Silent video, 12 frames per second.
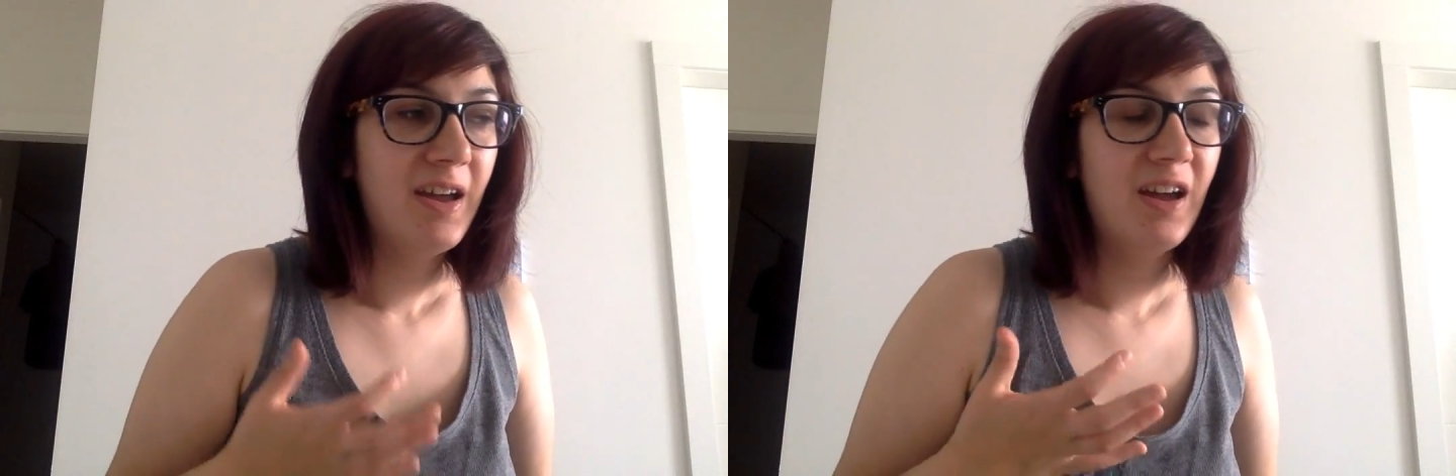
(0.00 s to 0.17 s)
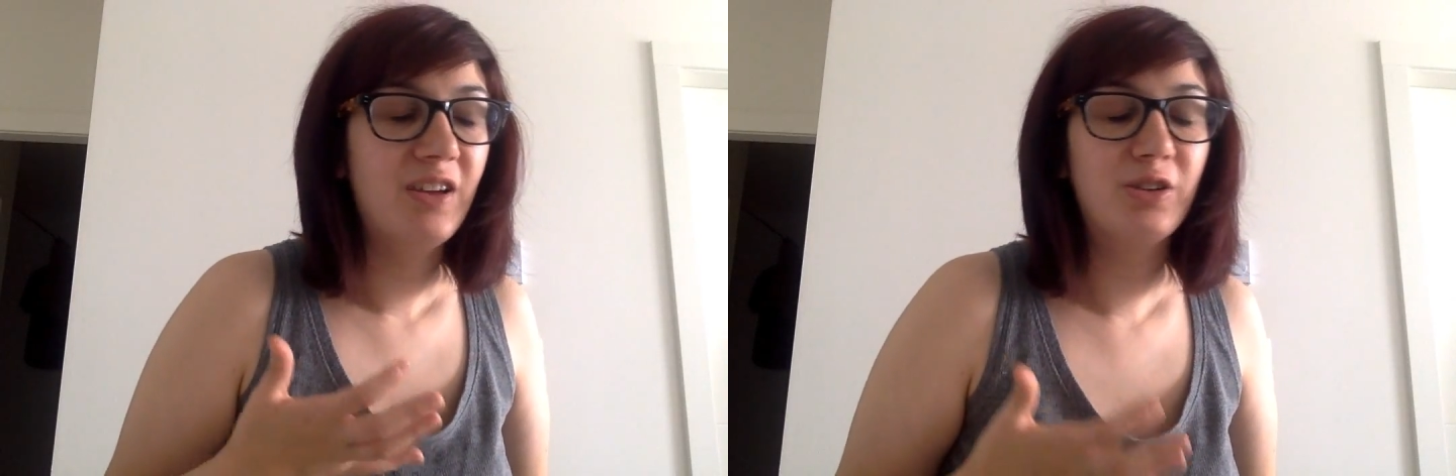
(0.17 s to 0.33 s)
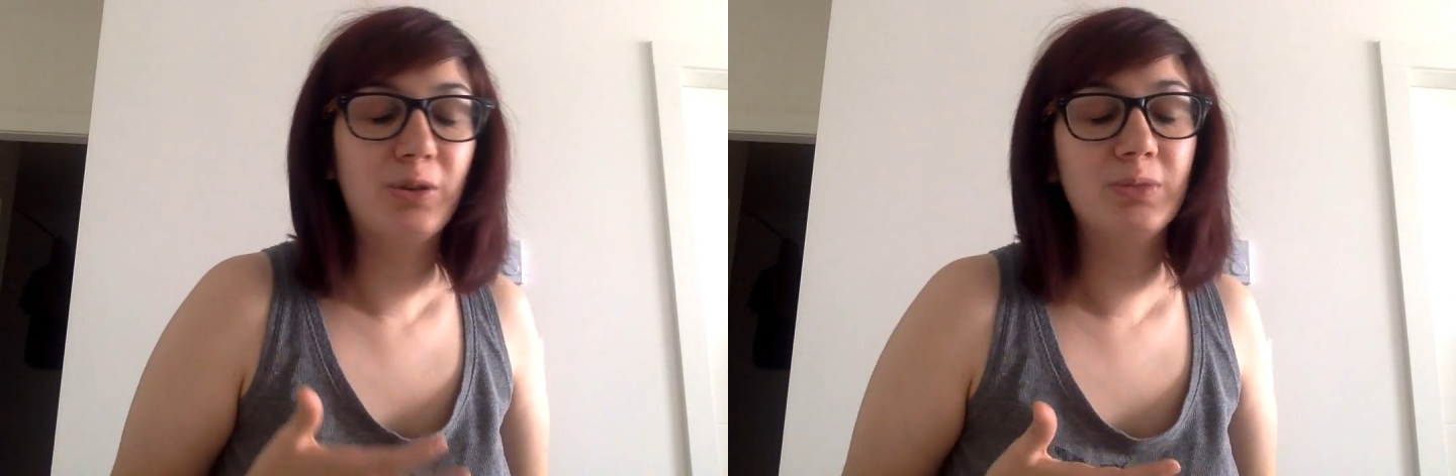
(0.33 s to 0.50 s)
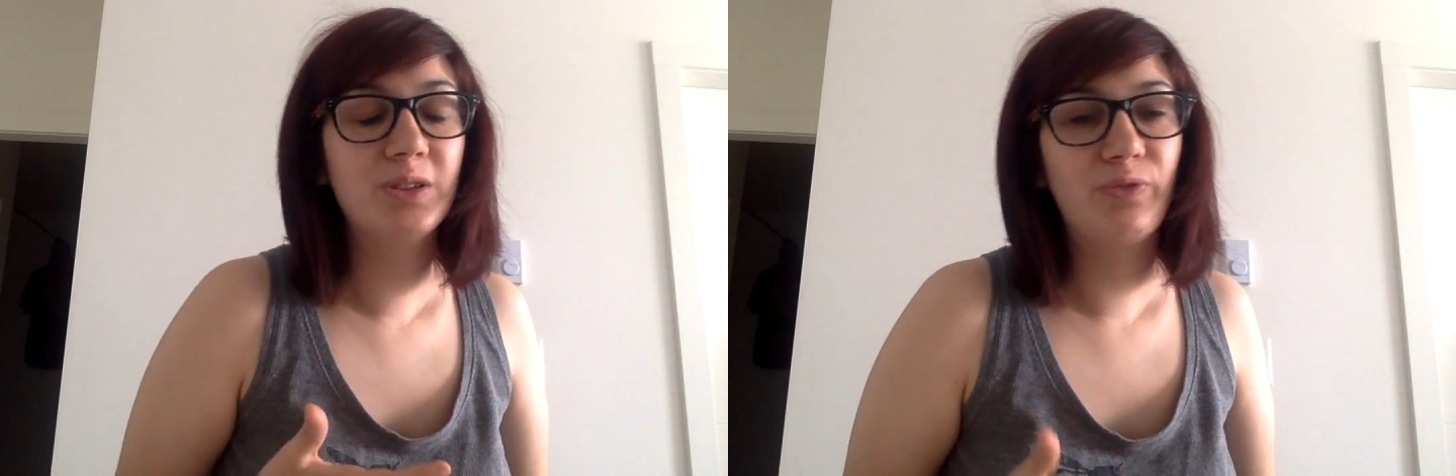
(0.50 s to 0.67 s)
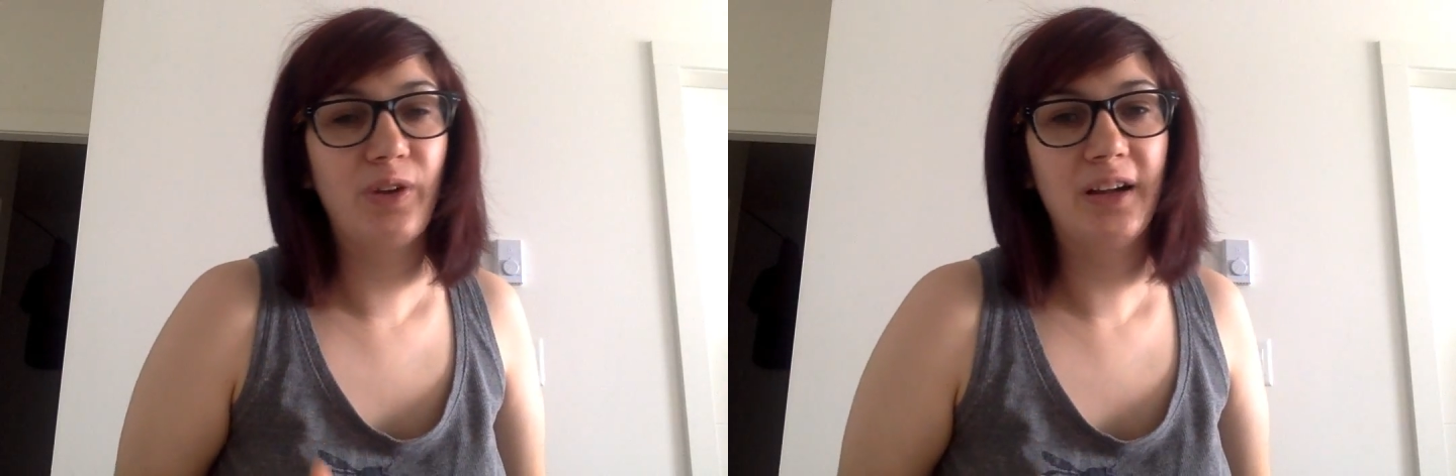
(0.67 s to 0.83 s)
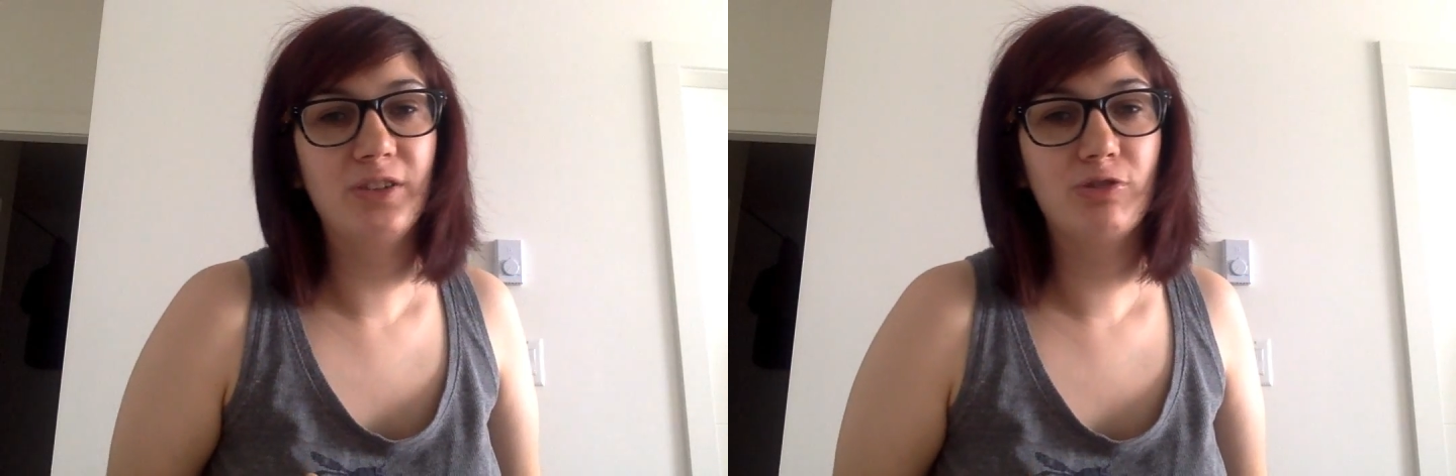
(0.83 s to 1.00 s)
In terms of
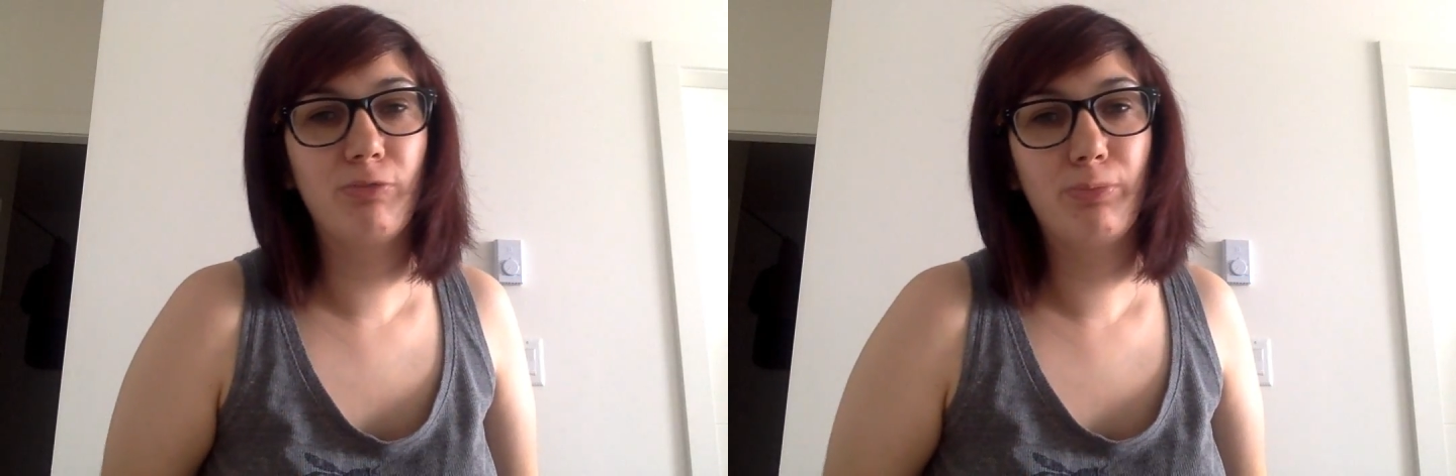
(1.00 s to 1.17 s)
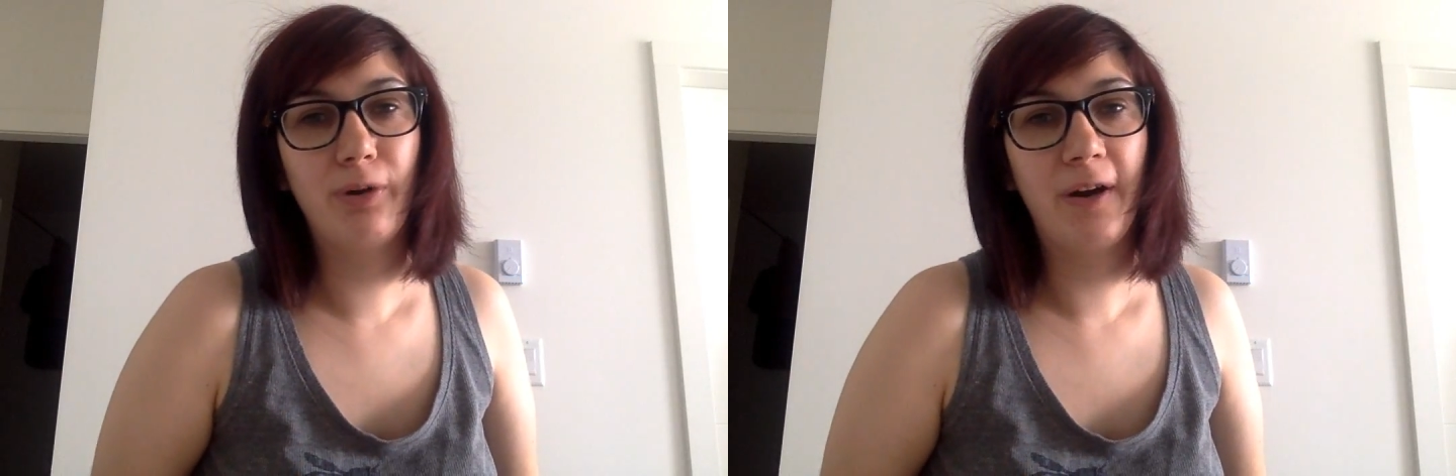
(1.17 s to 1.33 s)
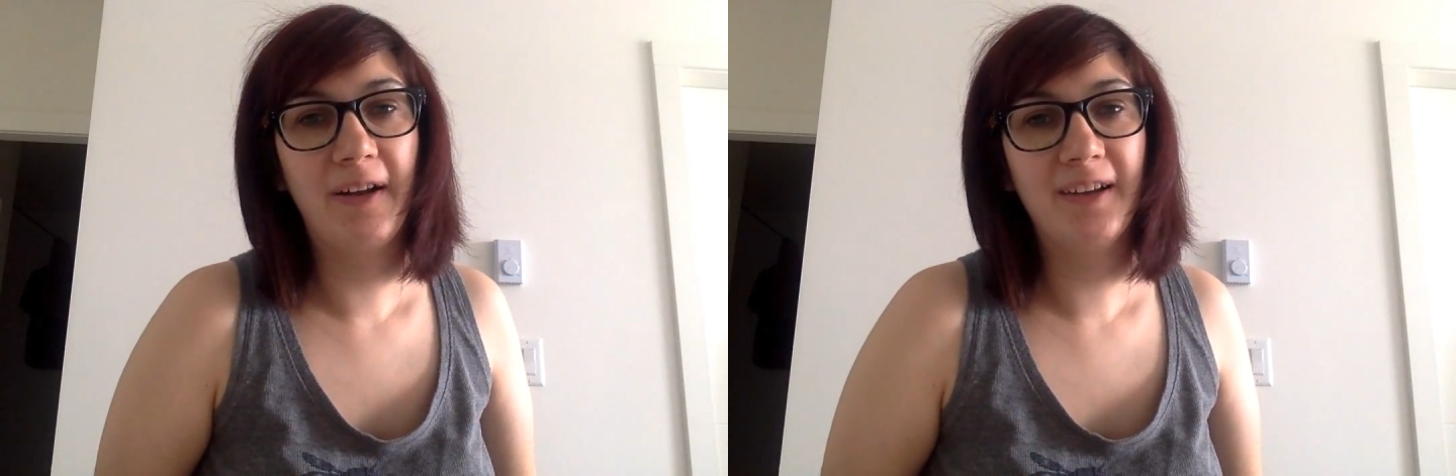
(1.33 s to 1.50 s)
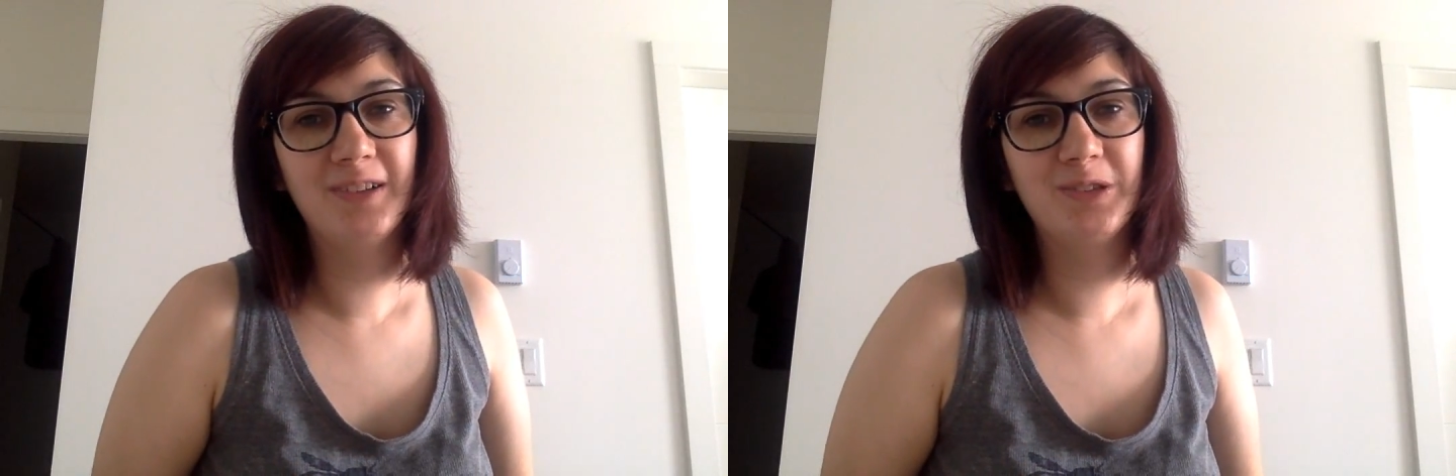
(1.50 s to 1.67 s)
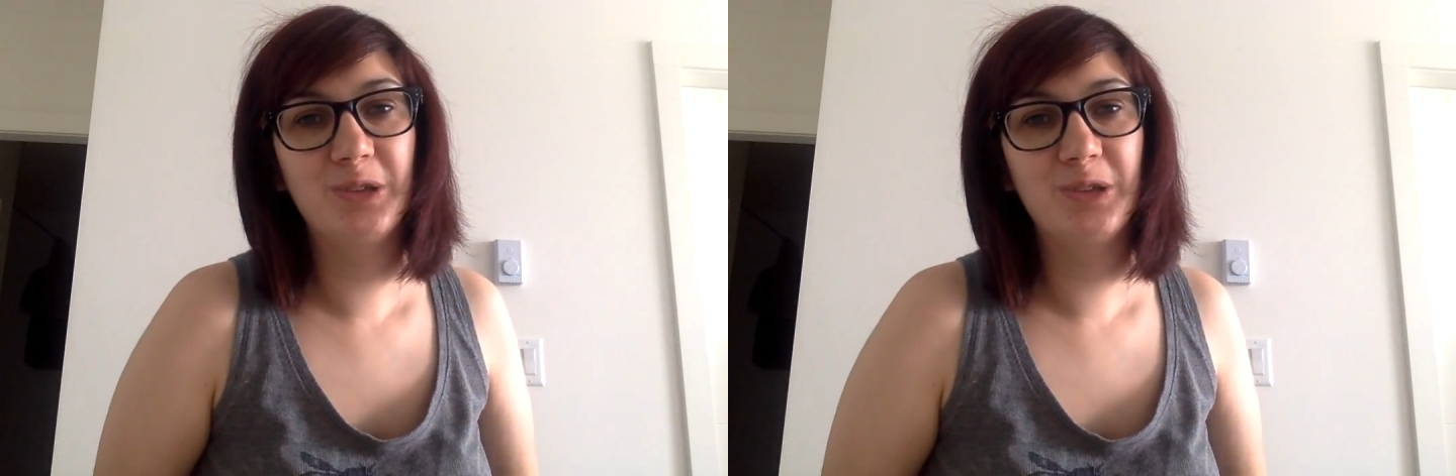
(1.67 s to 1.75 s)
range of price,